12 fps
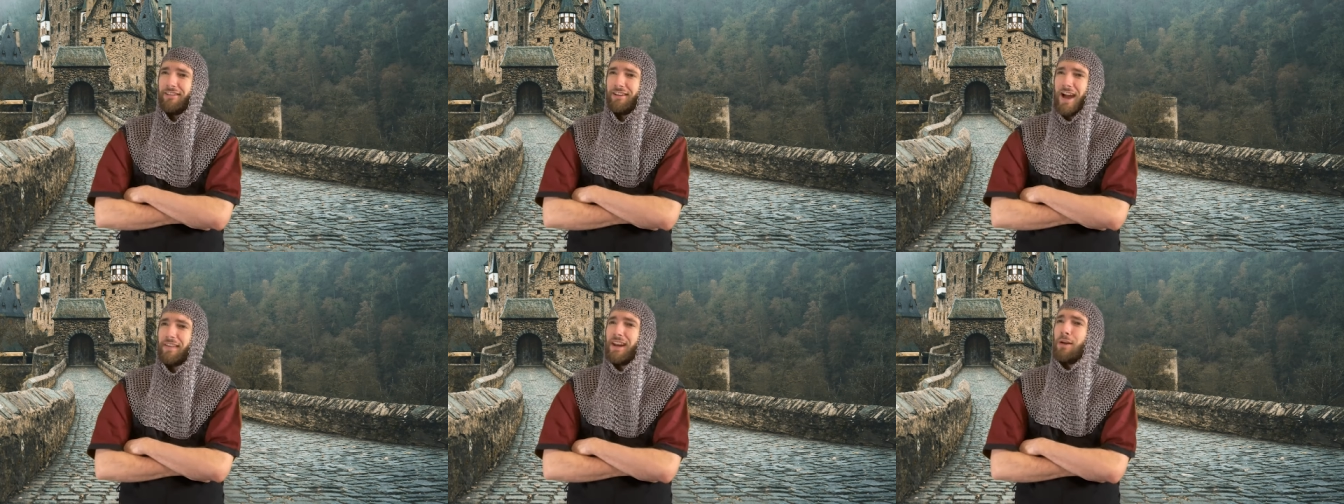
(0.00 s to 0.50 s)

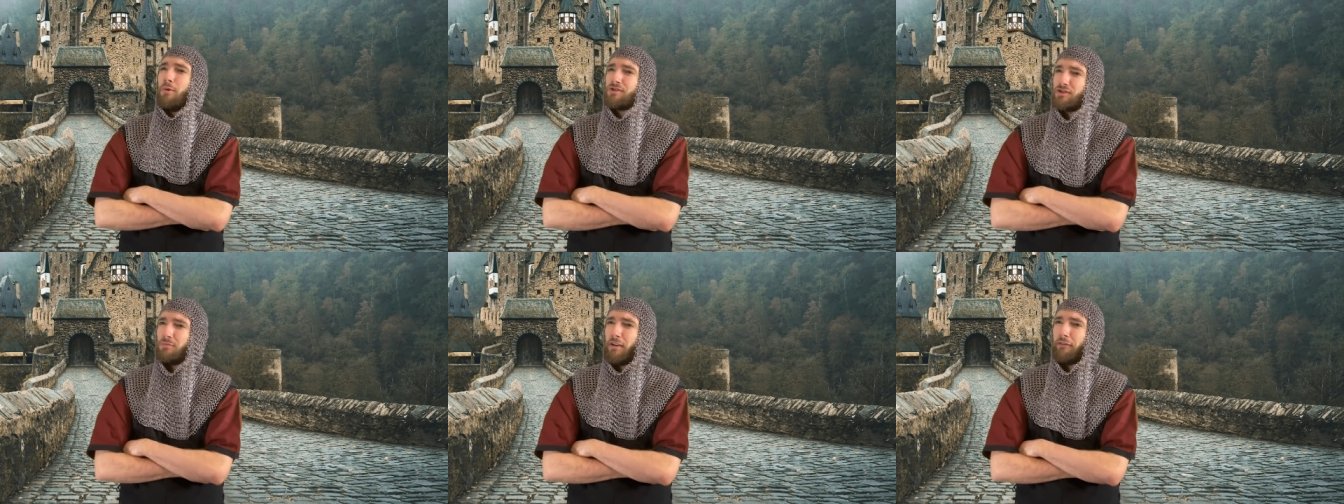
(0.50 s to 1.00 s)
And then I
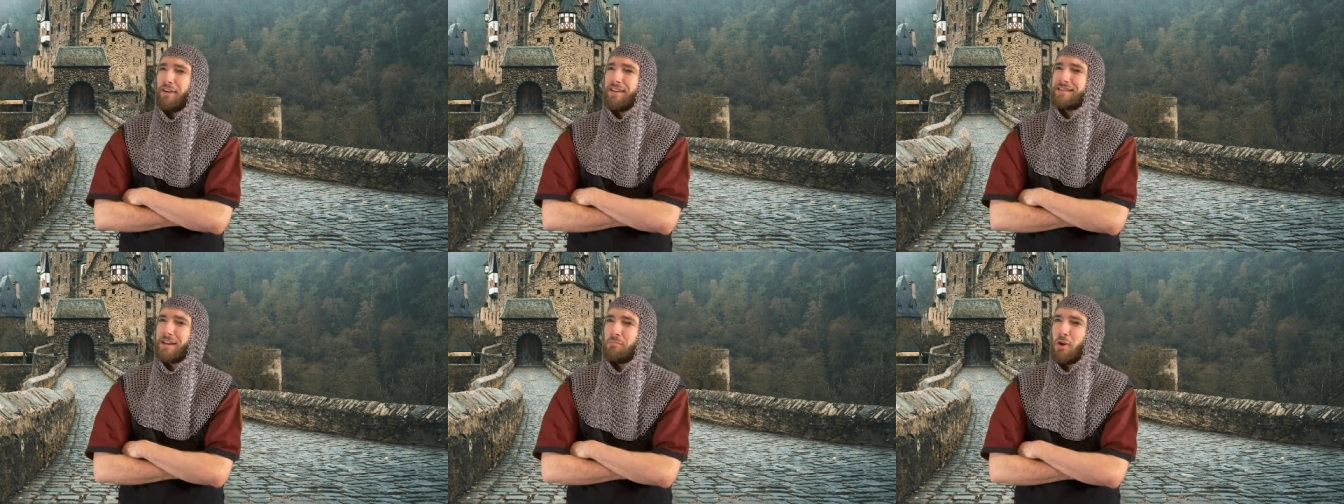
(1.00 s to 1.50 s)
watched all my
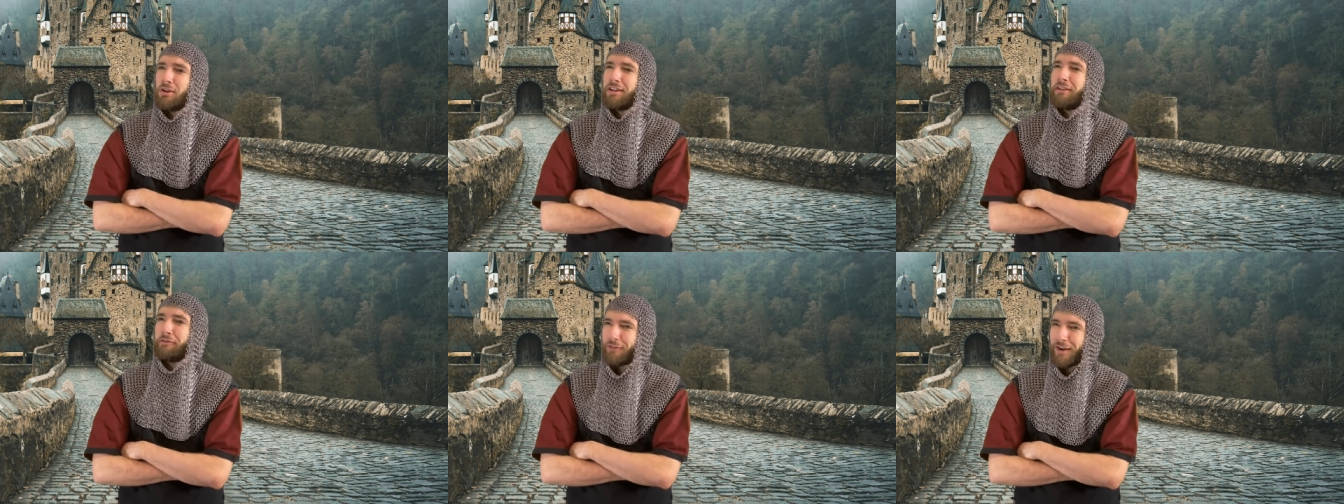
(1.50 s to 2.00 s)
friends get murdered
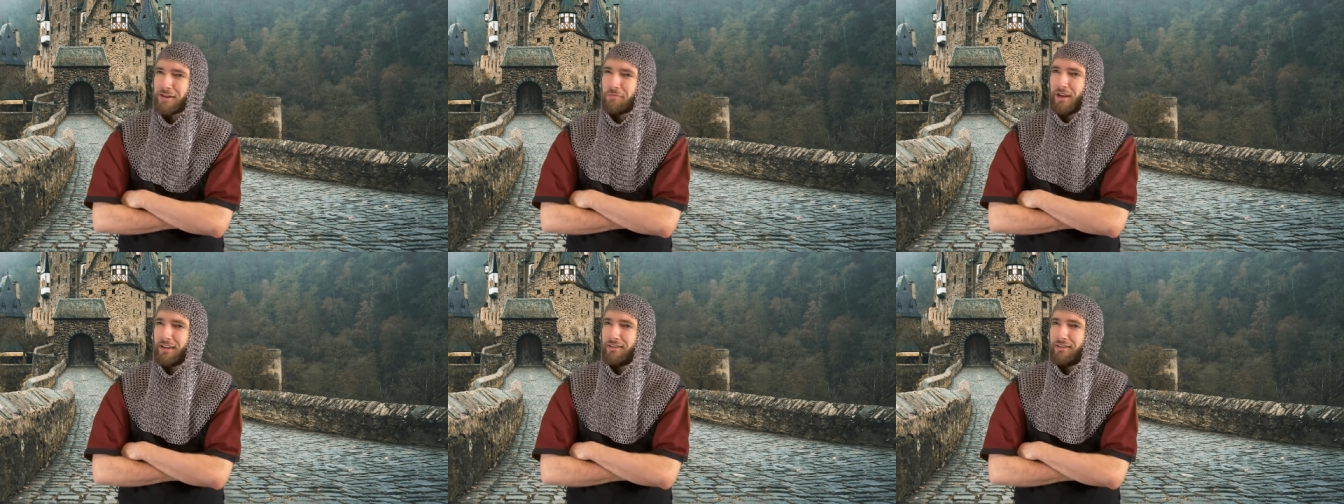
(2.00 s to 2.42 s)
in front of me.